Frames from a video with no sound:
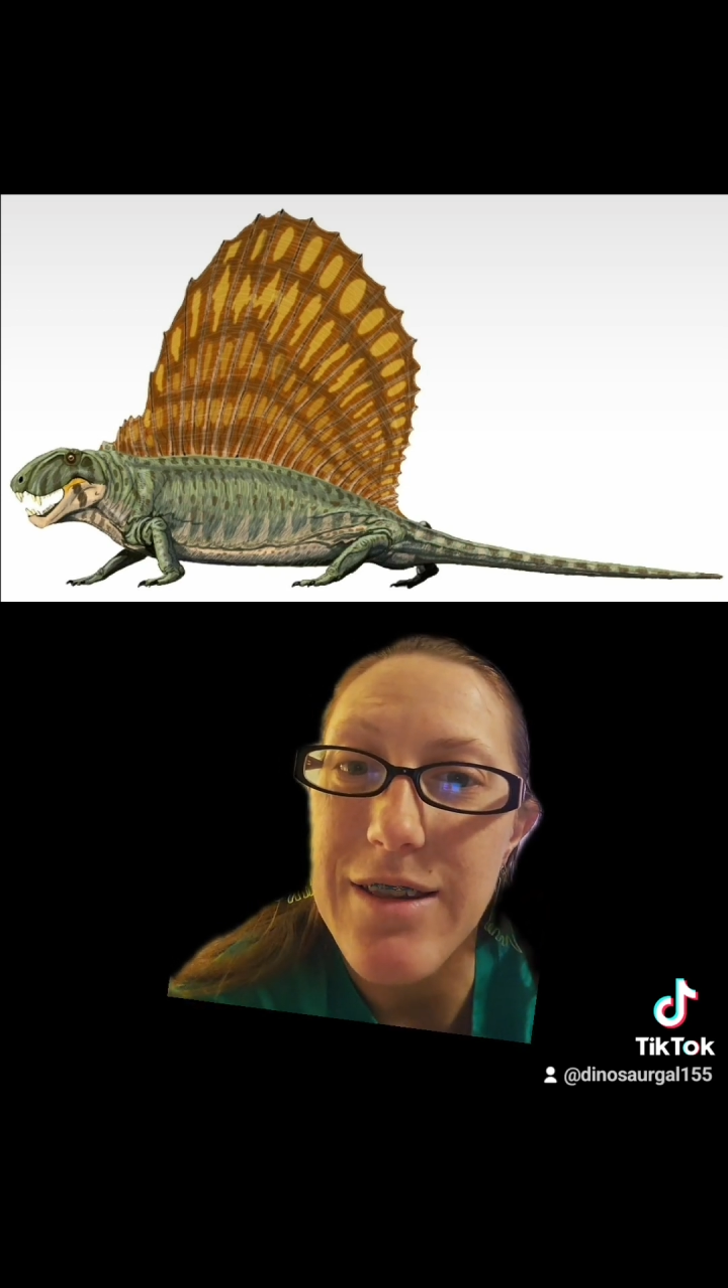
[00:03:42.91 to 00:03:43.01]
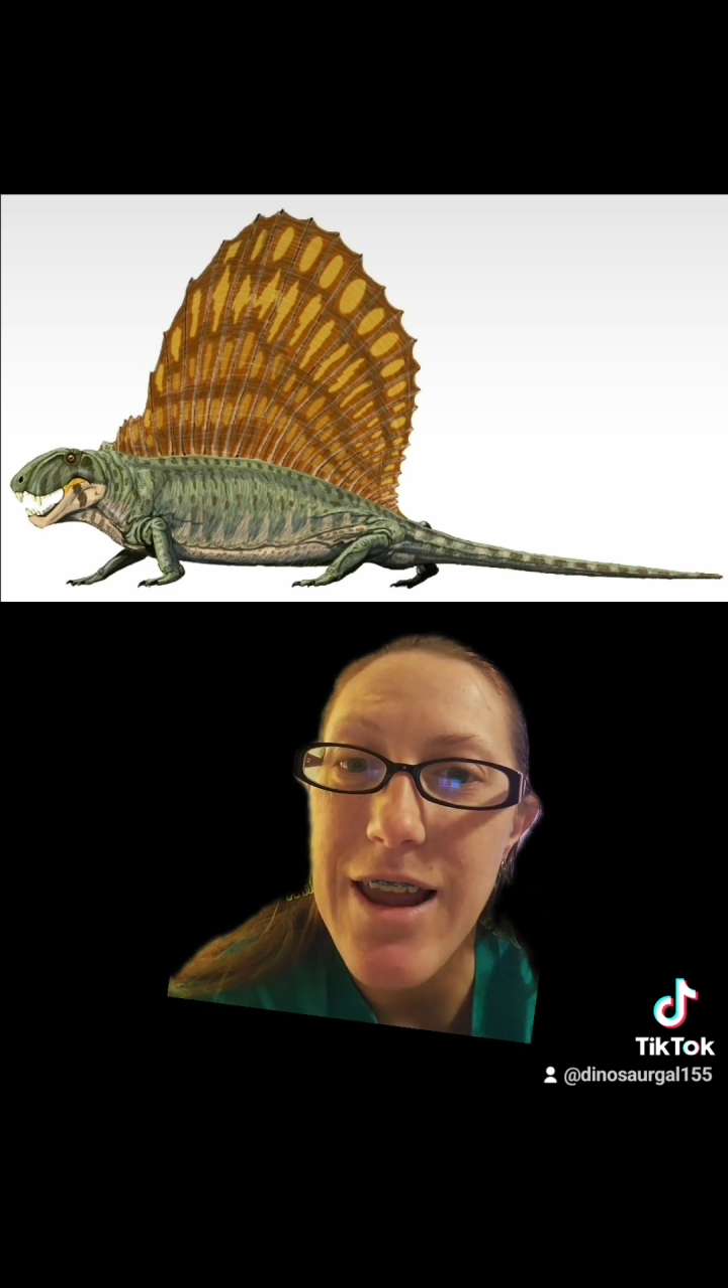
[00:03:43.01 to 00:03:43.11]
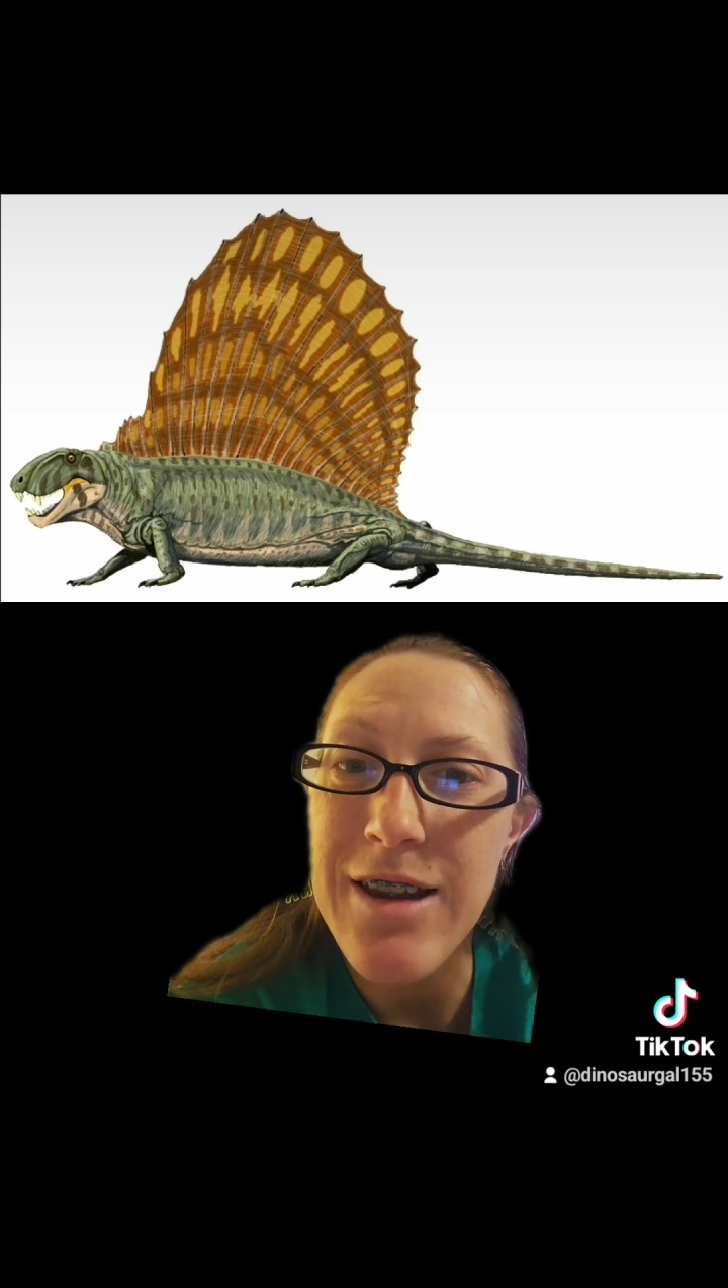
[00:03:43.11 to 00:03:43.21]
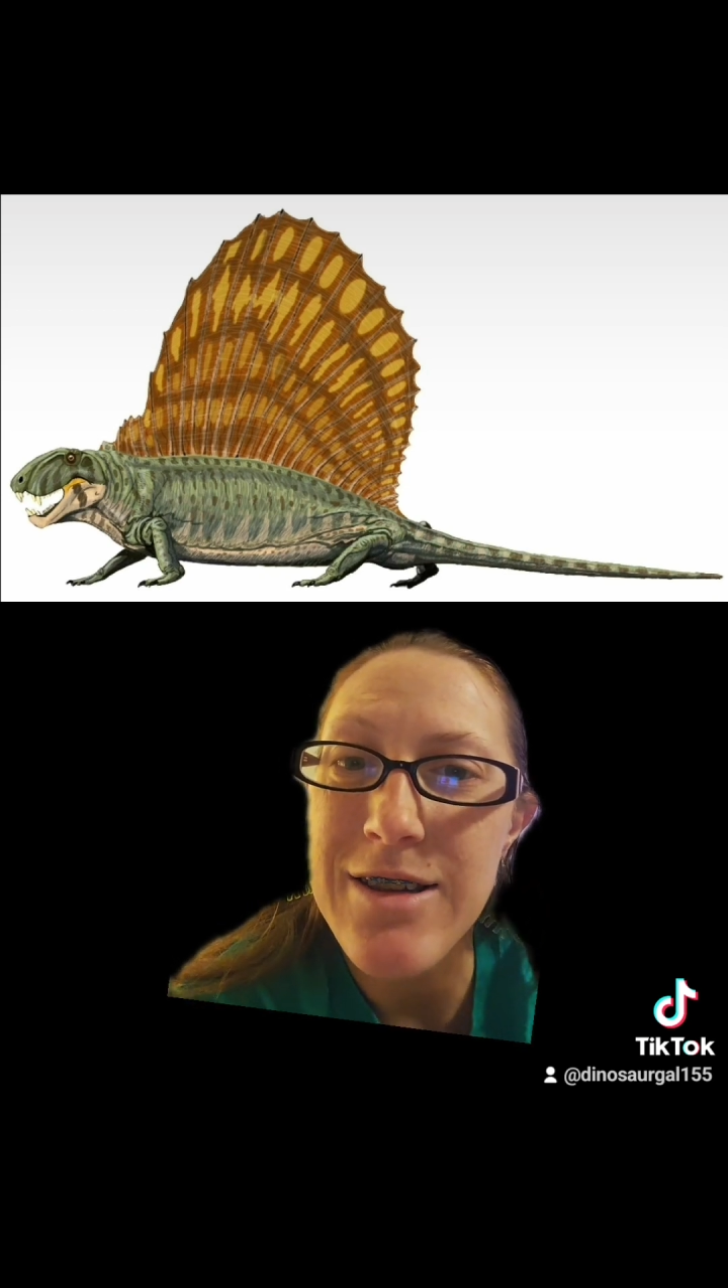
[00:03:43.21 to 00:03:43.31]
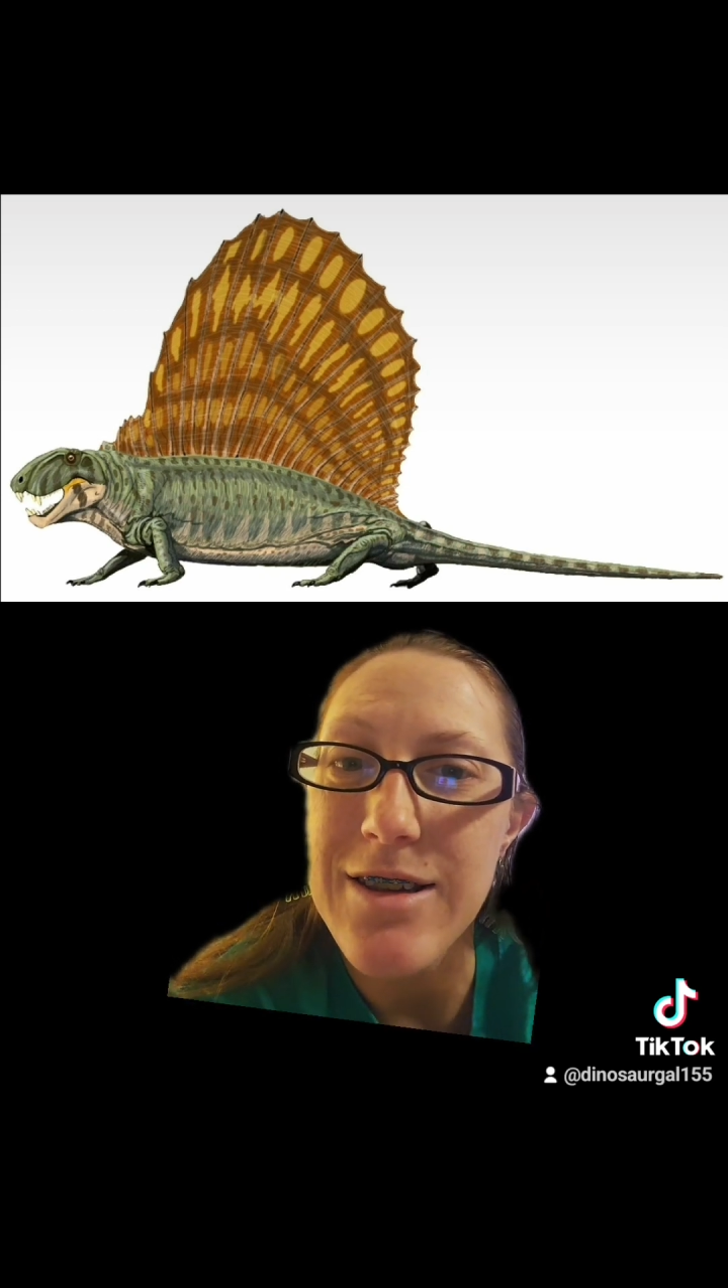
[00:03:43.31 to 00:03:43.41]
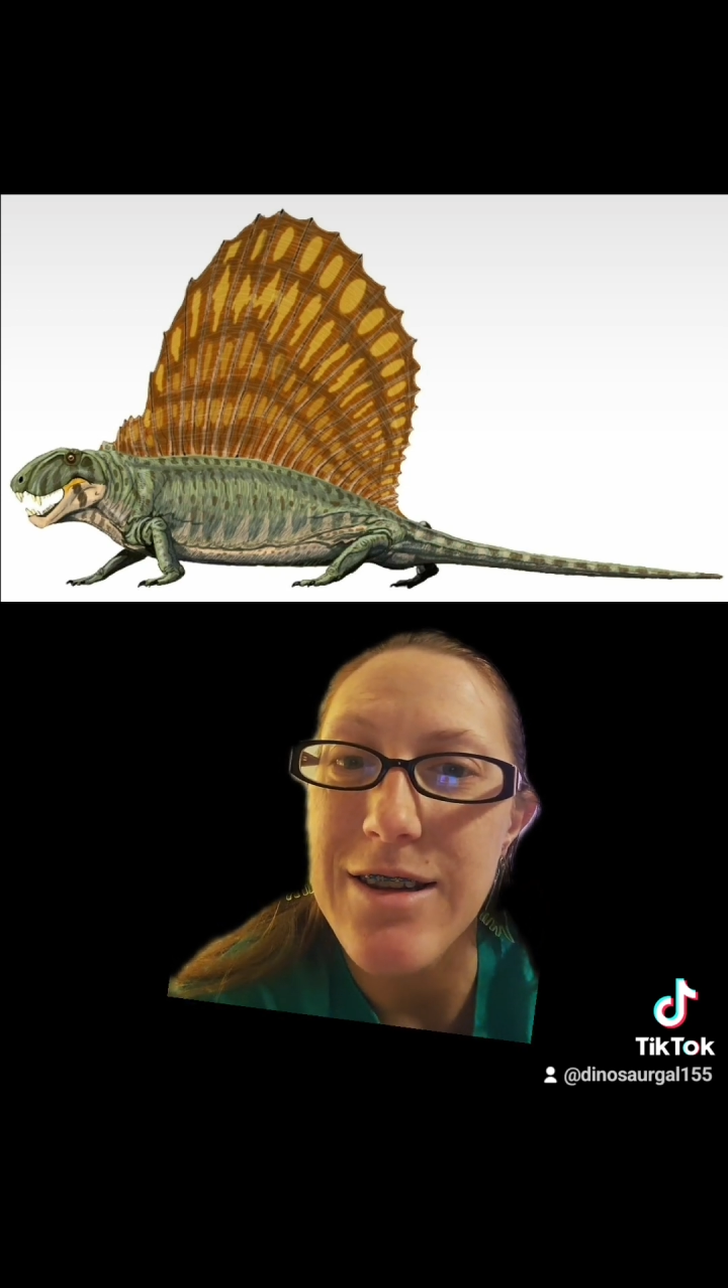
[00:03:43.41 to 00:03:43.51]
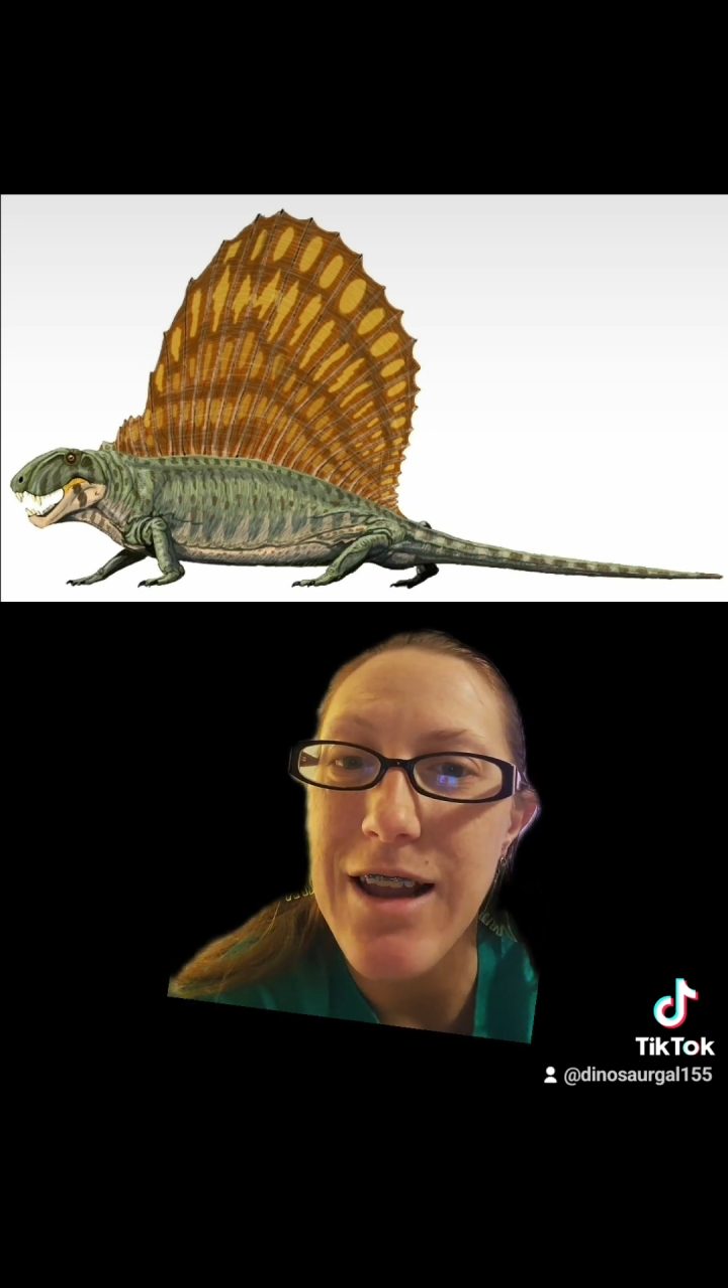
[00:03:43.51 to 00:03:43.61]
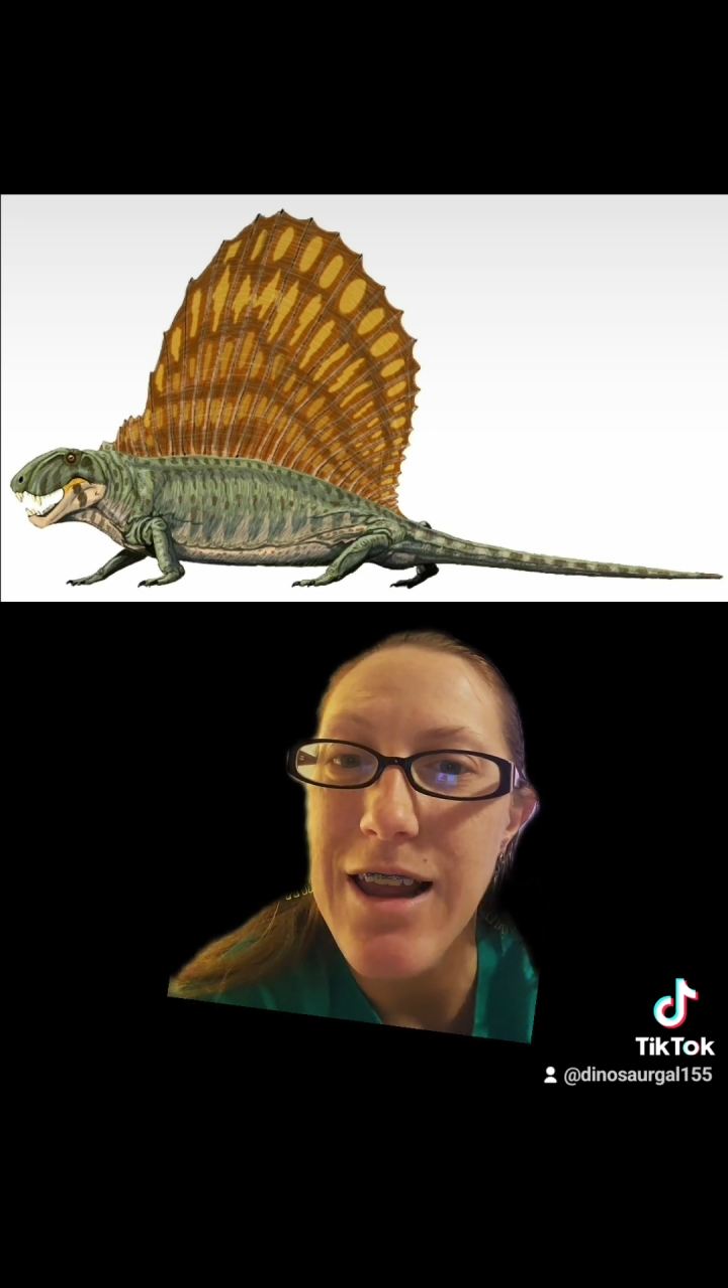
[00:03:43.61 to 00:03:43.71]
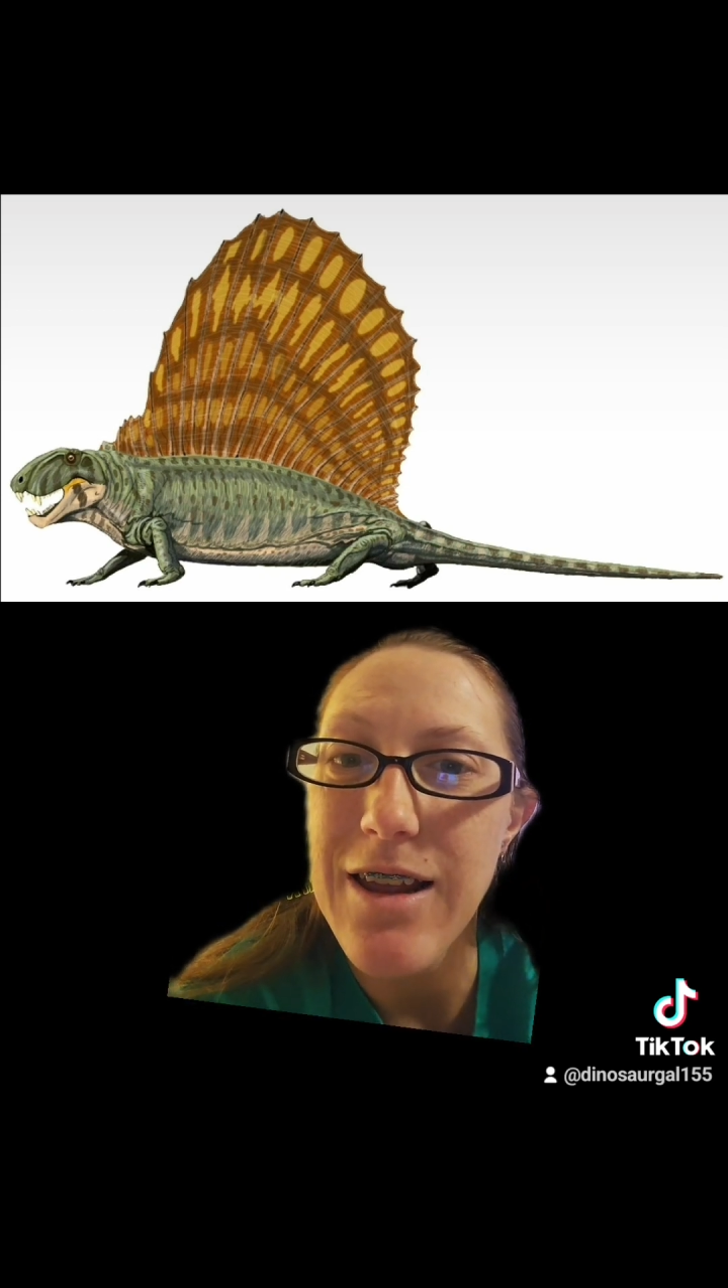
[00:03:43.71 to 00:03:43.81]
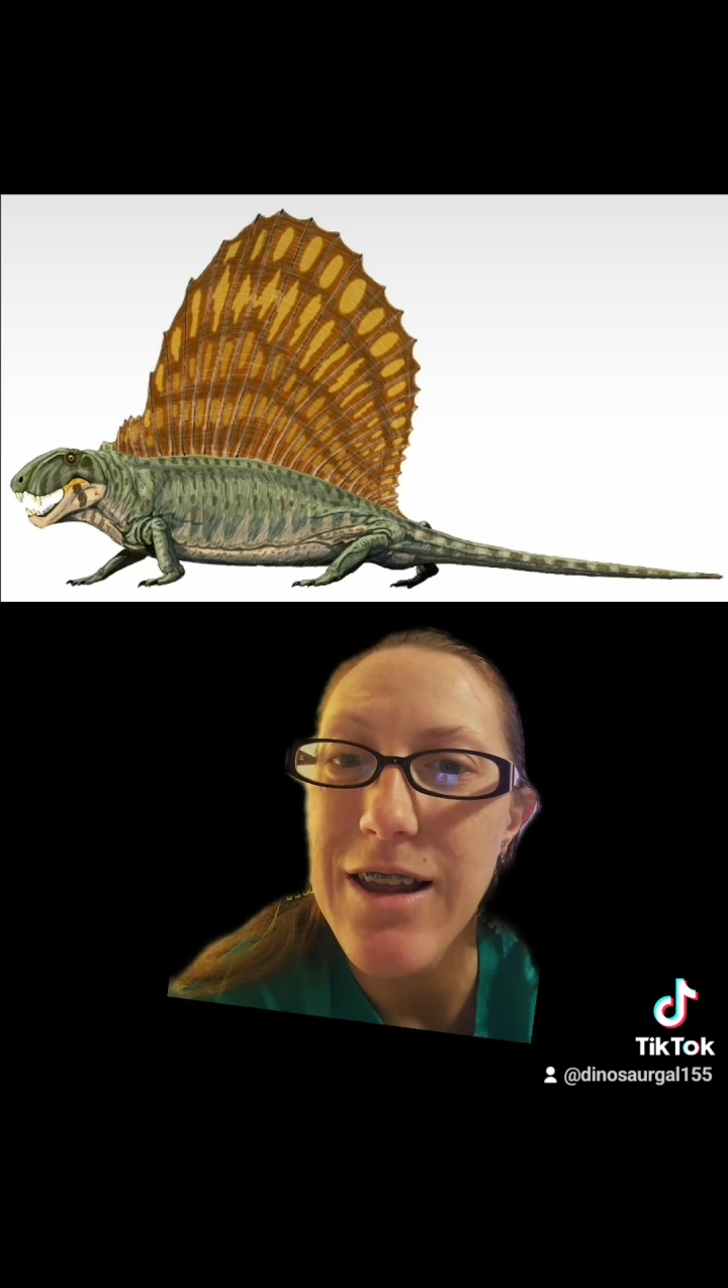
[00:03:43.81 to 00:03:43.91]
Thanks and